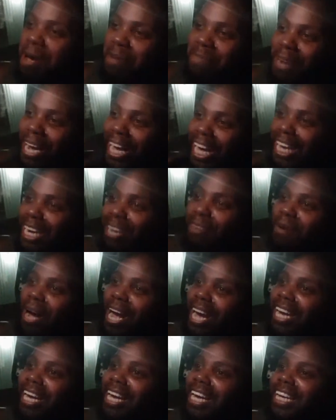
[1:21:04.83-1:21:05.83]
But
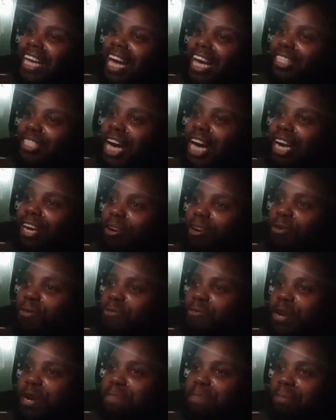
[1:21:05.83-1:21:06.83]
anyway, yeah, trying to
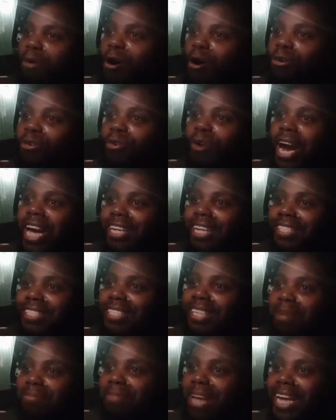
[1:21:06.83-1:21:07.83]
reprograde or
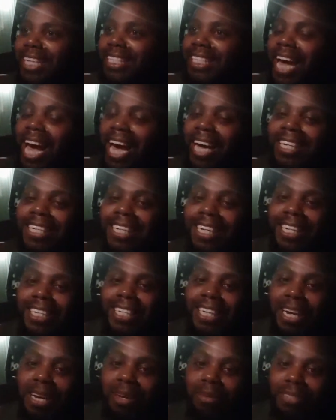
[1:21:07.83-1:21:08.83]
something like that.
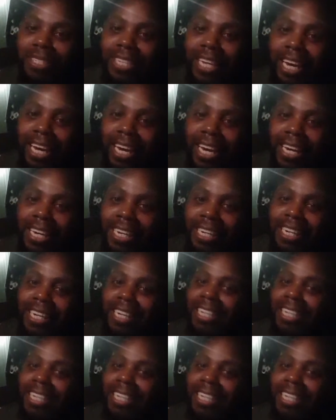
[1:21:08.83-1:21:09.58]
You know what I'm saying?